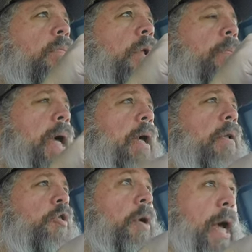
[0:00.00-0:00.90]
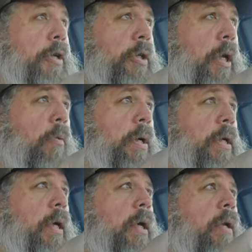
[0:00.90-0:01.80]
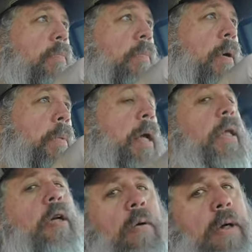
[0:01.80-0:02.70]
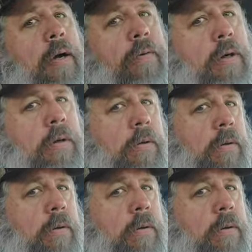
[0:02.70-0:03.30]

a band, Tragedy, we did a Motley Crue cover.